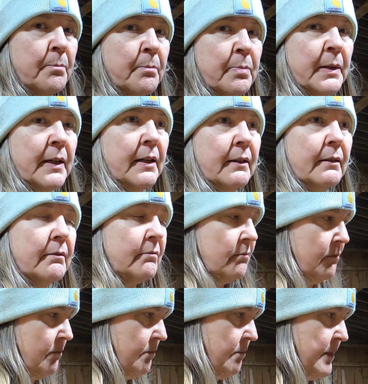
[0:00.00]
But
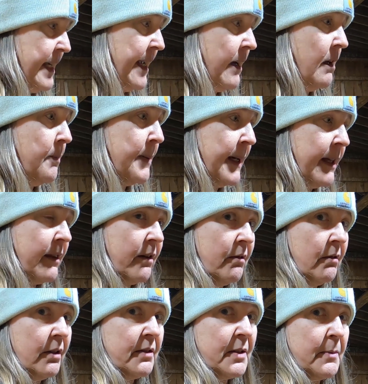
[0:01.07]
they all pick their
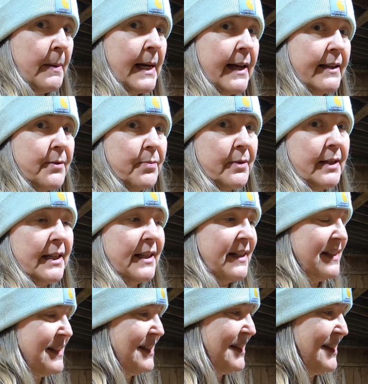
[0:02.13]
little spots where they
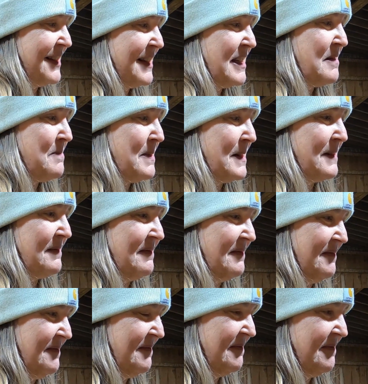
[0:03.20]
like to sleep and
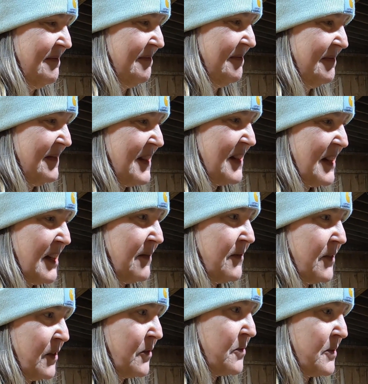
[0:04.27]
stuff,
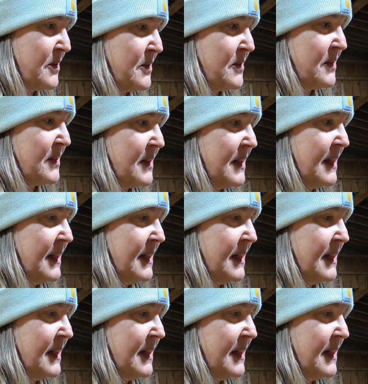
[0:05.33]
the corners.